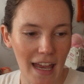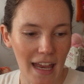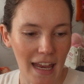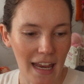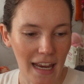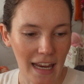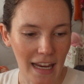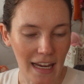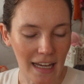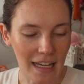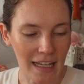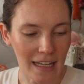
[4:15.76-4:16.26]

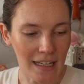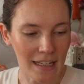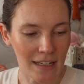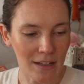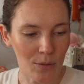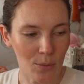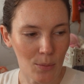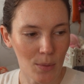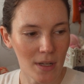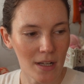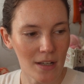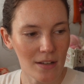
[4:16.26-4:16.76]

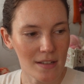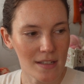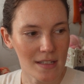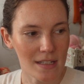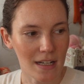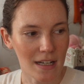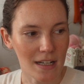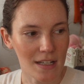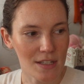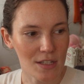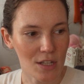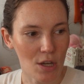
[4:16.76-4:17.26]
And what else
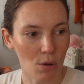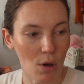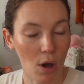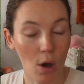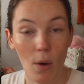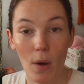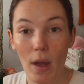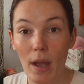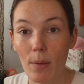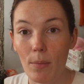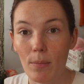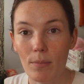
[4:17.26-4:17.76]
did I sew? Oh,
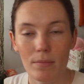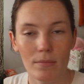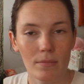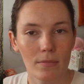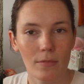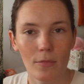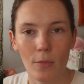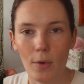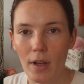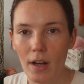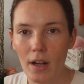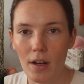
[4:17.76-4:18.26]
I
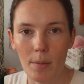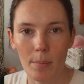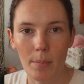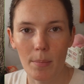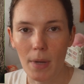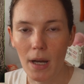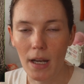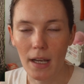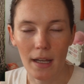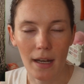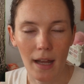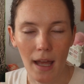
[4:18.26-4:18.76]
went on a
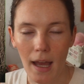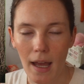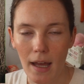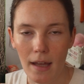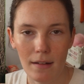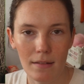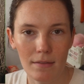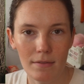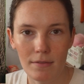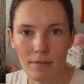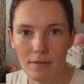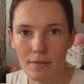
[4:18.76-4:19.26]
bucket hat
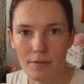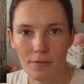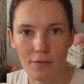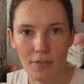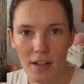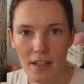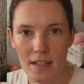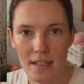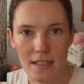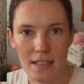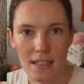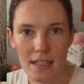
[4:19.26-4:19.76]

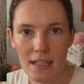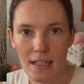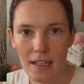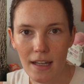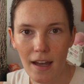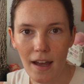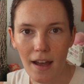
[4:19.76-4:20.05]
frenzy.